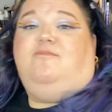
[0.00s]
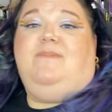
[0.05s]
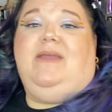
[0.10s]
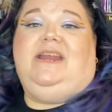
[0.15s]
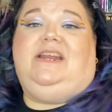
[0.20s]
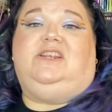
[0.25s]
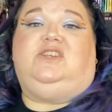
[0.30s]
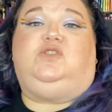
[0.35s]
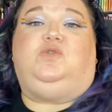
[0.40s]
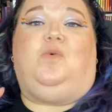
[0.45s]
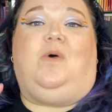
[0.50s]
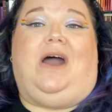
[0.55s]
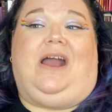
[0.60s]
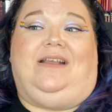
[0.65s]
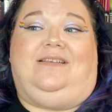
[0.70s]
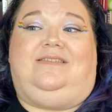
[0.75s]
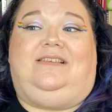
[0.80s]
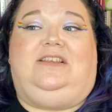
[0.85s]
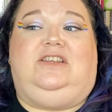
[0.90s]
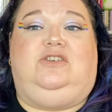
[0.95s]
made it
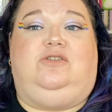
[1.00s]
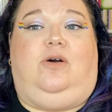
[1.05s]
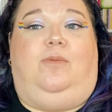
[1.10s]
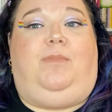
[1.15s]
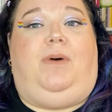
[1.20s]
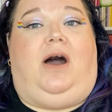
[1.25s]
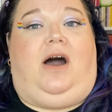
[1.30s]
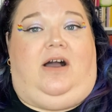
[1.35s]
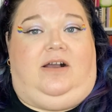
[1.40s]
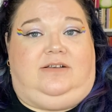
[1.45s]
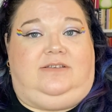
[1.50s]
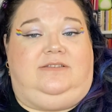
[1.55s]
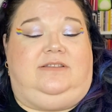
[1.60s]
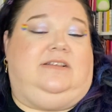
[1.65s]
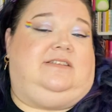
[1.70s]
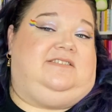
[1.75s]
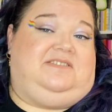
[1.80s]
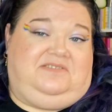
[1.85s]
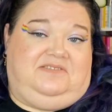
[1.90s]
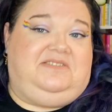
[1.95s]
twice into a box
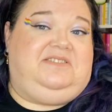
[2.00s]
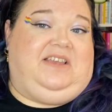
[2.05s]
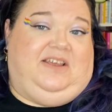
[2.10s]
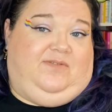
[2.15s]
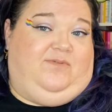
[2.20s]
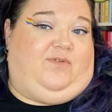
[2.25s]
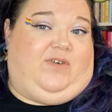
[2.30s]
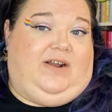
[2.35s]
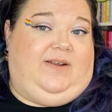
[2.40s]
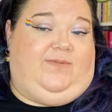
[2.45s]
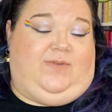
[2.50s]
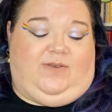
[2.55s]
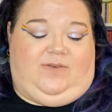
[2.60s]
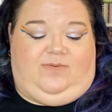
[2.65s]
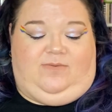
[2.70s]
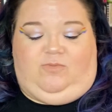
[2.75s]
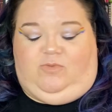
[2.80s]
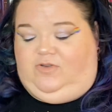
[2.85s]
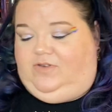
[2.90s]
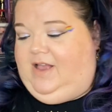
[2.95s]
that's in front of the
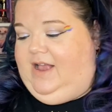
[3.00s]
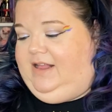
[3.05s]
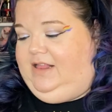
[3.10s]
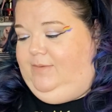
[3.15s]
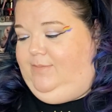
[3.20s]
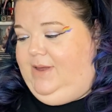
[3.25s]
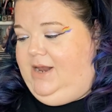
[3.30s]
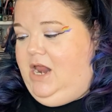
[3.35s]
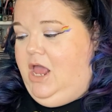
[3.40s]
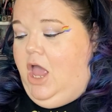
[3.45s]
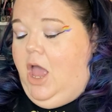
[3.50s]
recycling bin